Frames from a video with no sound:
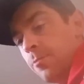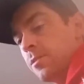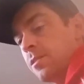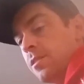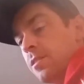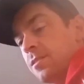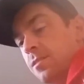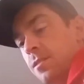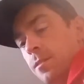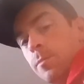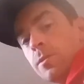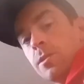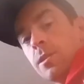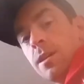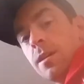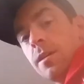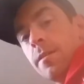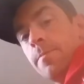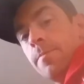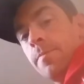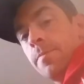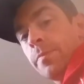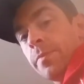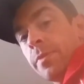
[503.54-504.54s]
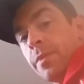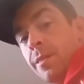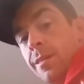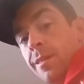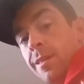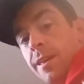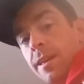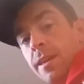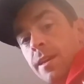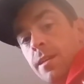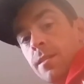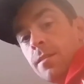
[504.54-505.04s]
It was like summertime,
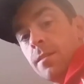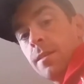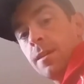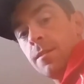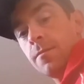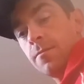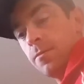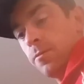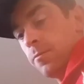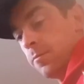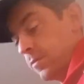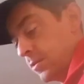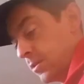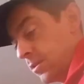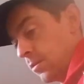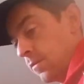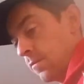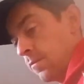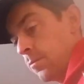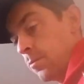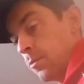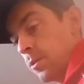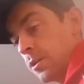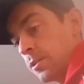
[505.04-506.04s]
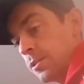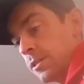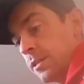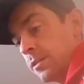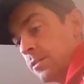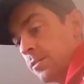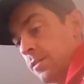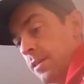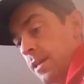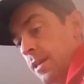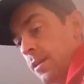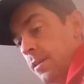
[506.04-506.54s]
and like Film Photography
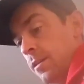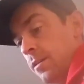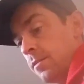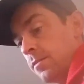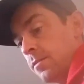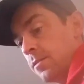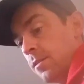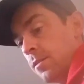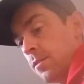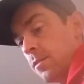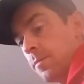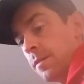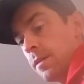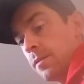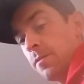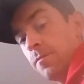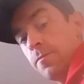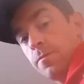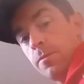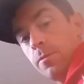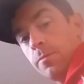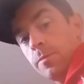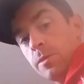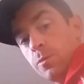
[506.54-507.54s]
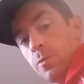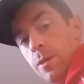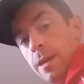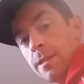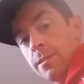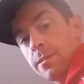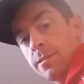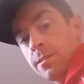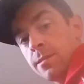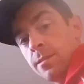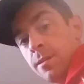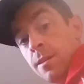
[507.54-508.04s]
Project, they talk about the film
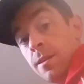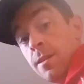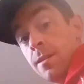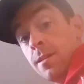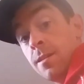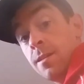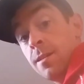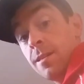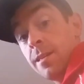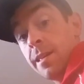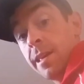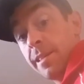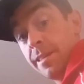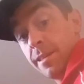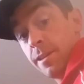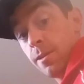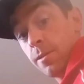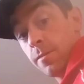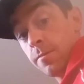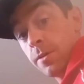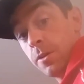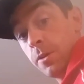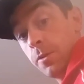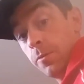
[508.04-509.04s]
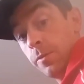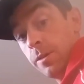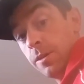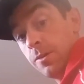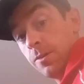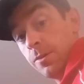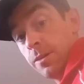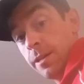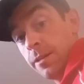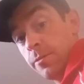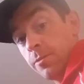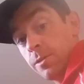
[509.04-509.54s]
sweats, and they are very
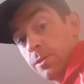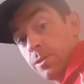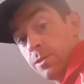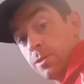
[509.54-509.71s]
real. I was